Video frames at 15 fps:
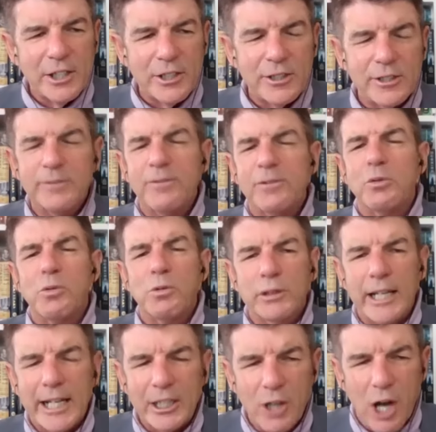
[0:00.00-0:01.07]
Nations, for the
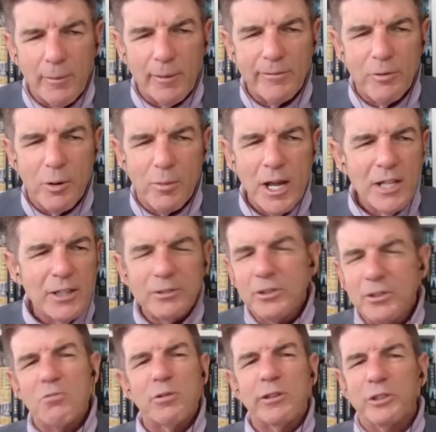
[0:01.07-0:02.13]
World Economic Forum.
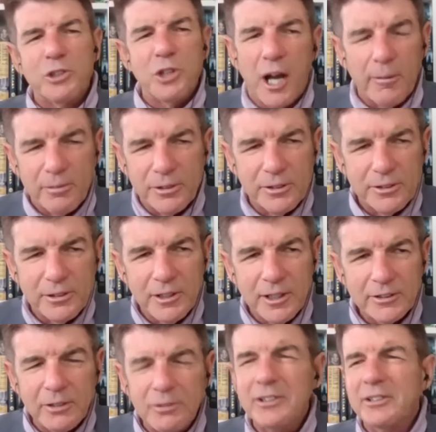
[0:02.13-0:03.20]
Those aren't real jobs.
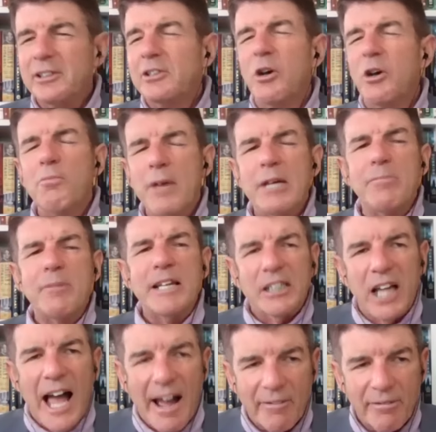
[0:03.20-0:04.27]
Don't make me
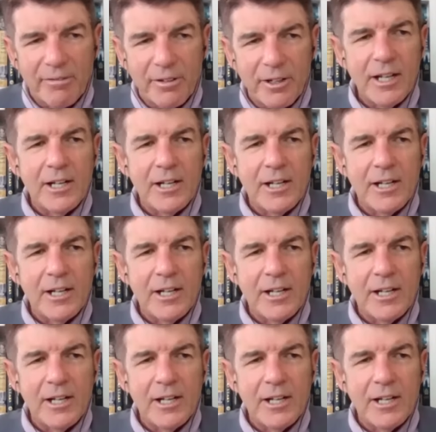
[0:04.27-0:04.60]
laugh.